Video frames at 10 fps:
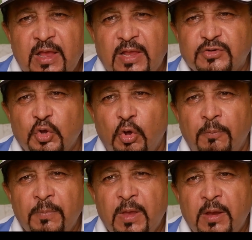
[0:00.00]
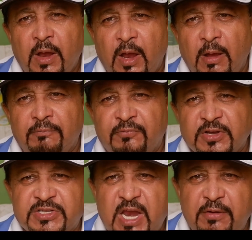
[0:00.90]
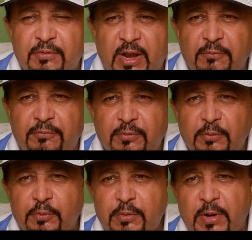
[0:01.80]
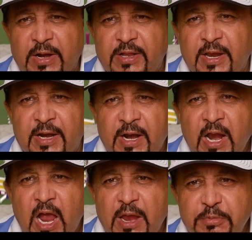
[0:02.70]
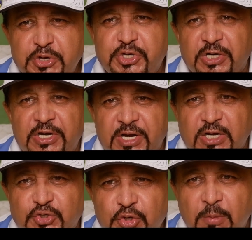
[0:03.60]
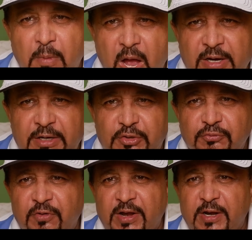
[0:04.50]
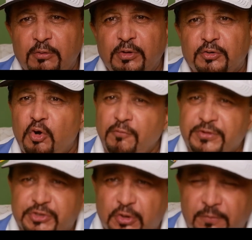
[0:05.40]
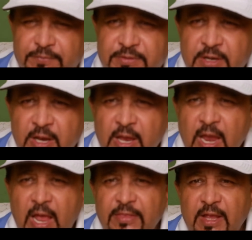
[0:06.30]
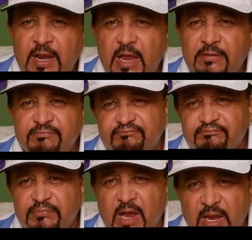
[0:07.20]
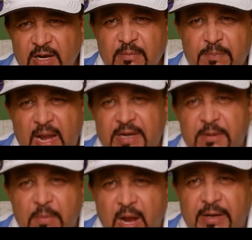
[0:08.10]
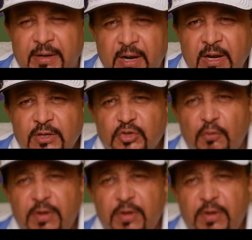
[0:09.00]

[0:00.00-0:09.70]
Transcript: And so first time when we went there, I immediately rushed to the market to find out the trophy shops. And then I had a plan in mind. So